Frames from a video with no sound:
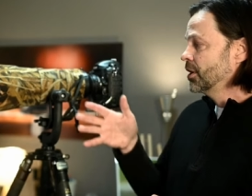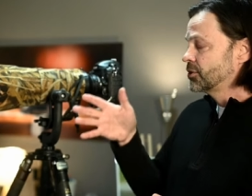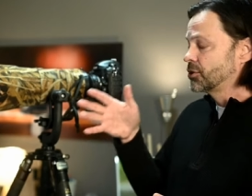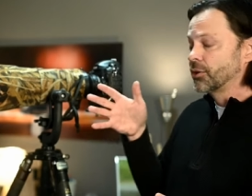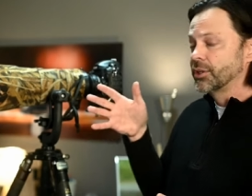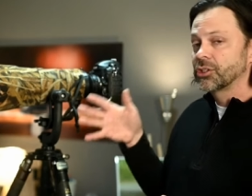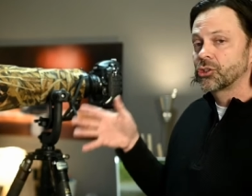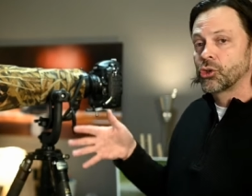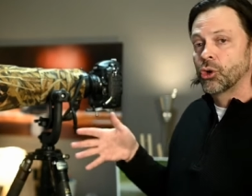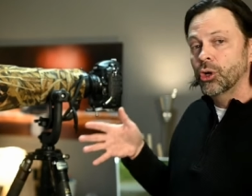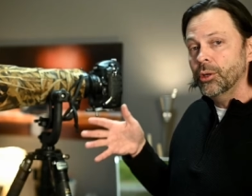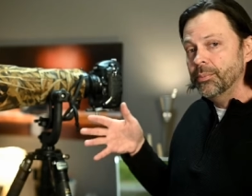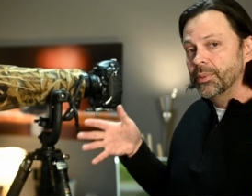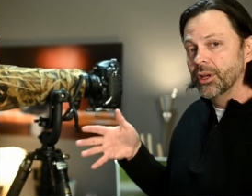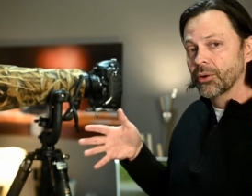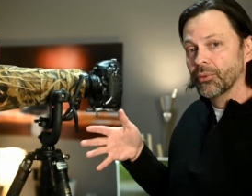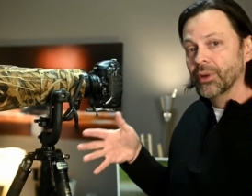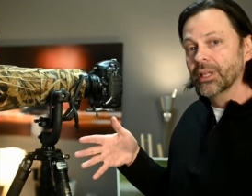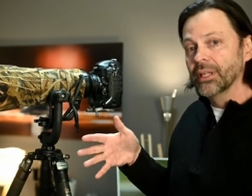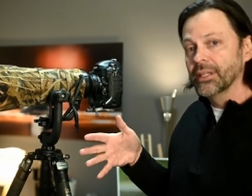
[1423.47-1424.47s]
So this could be
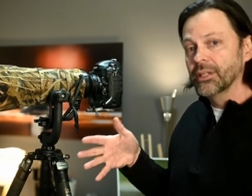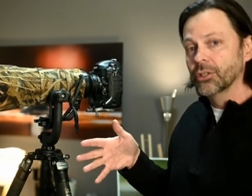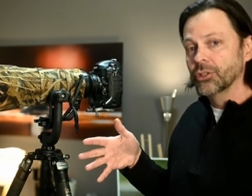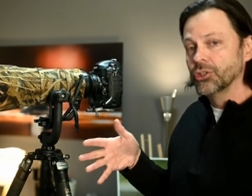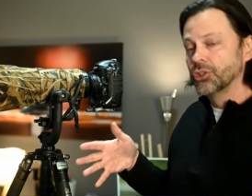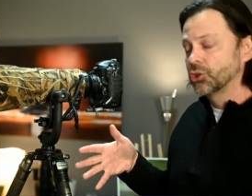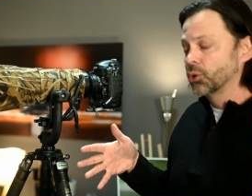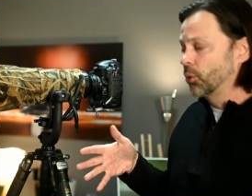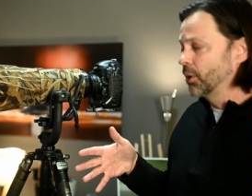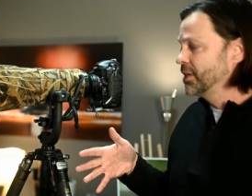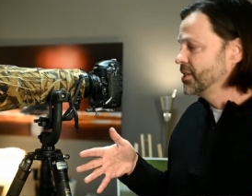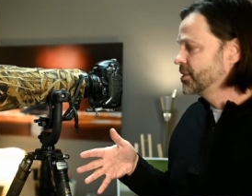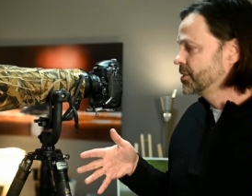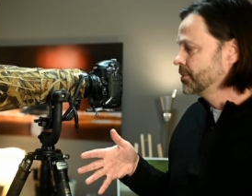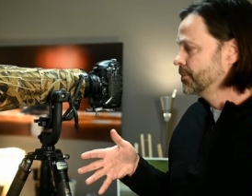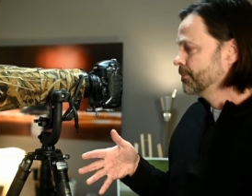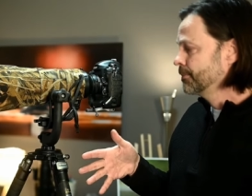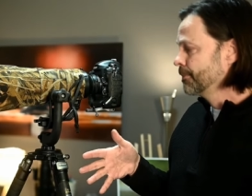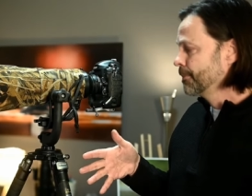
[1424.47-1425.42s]
a really good choice.